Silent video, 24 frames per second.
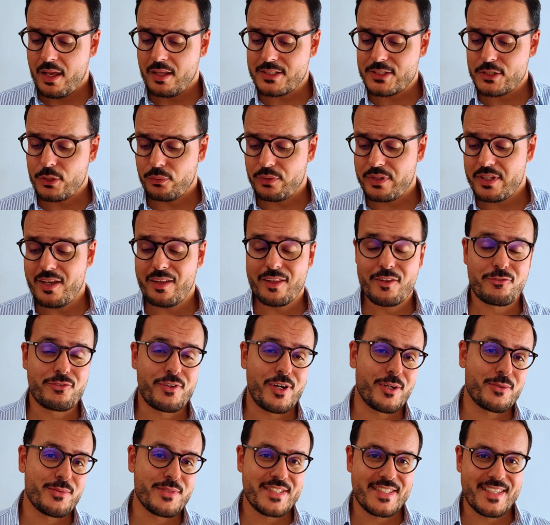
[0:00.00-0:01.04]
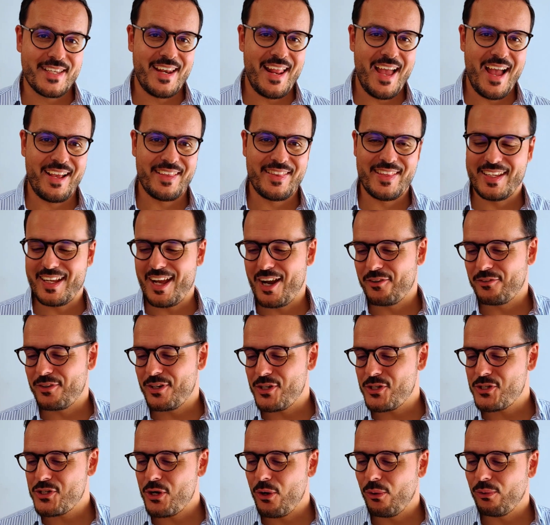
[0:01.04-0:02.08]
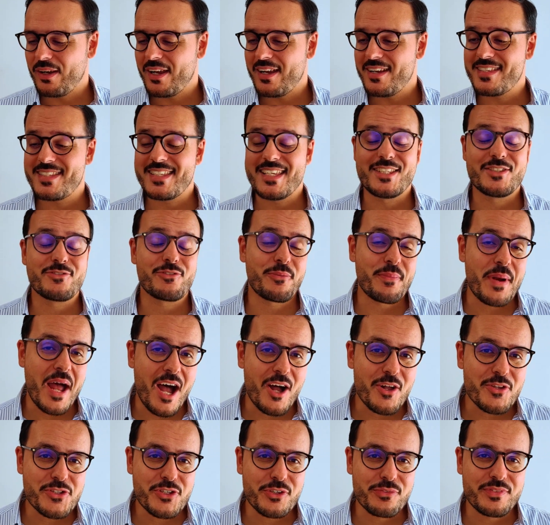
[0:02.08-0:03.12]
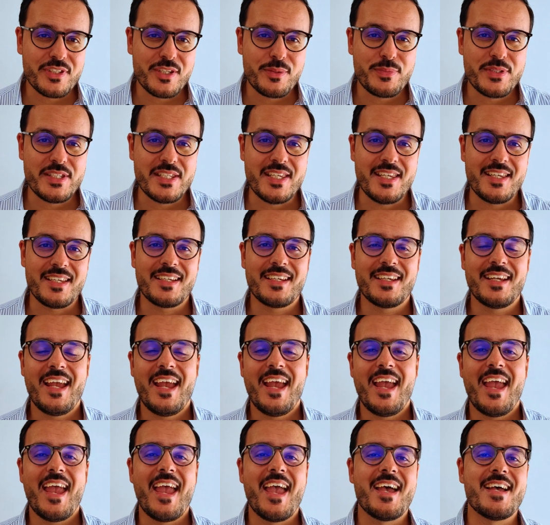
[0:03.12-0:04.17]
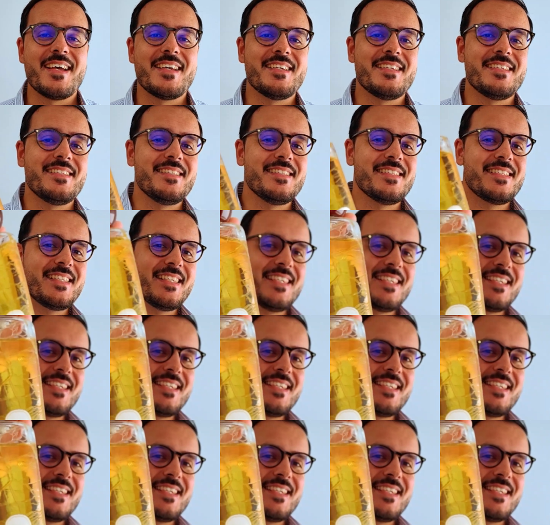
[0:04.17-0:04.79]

So the other fragrance that I think I already showcased, it's from the house of Diptyque, and